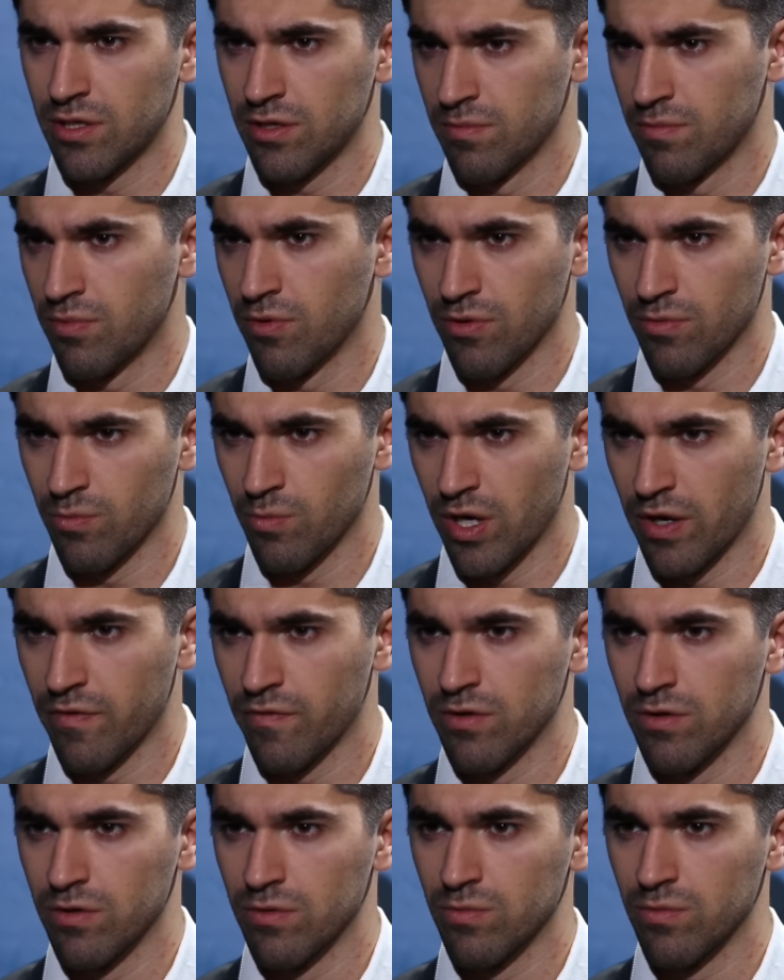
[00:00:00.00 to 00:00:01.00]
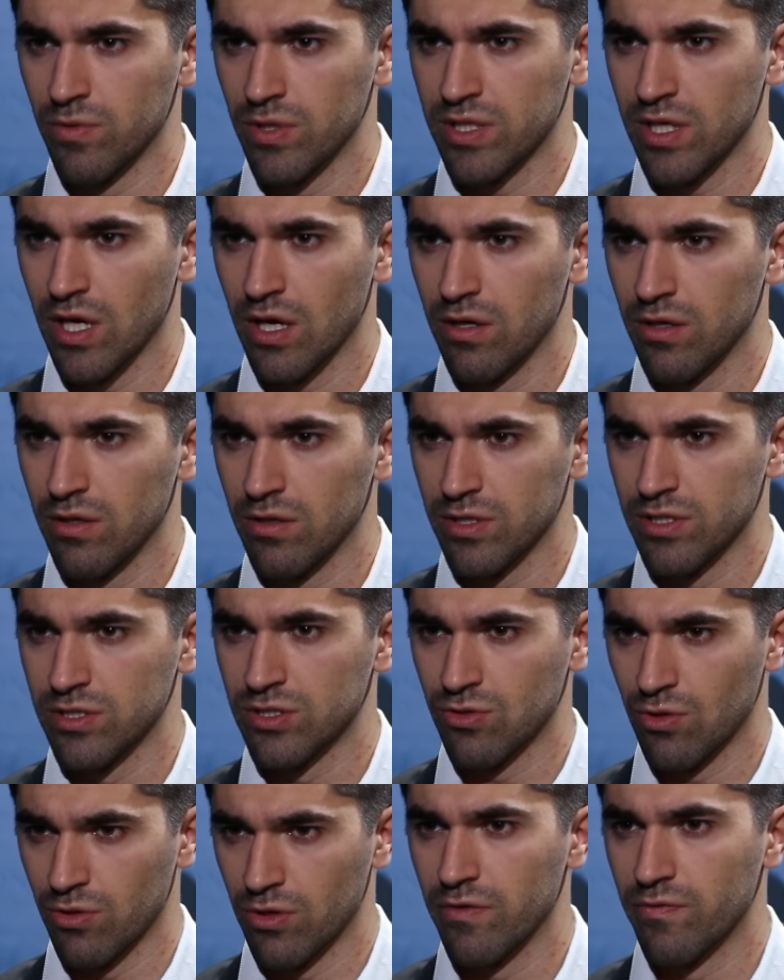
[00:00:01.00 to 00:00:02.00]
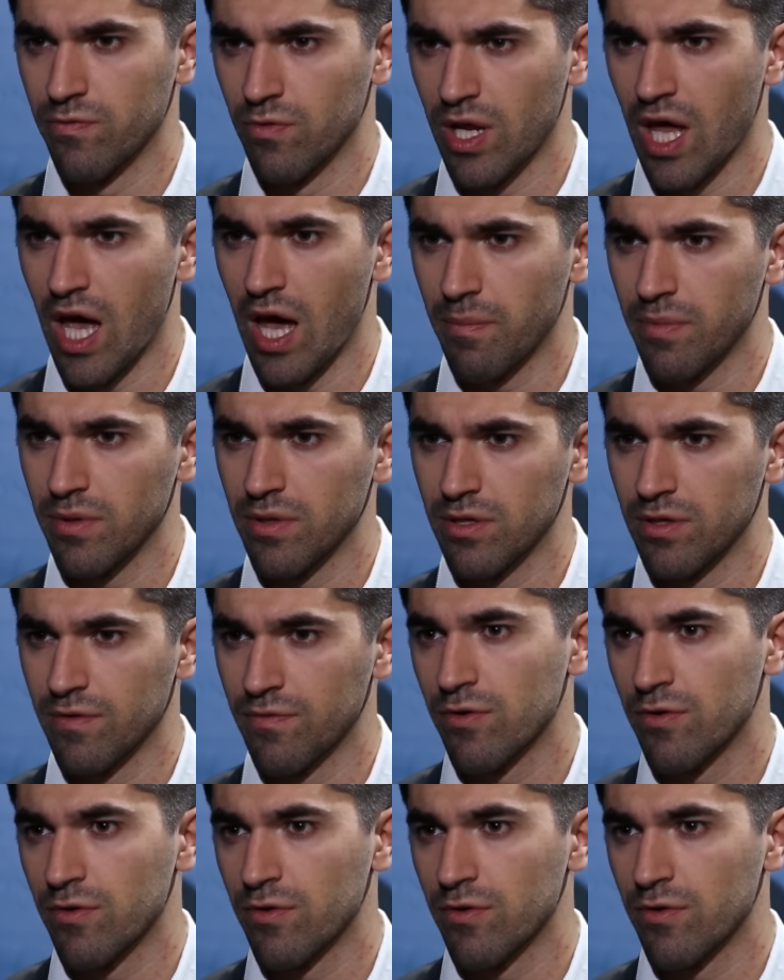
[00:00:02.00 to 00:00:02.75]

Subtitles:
that are important whenever we tell the story of what happened.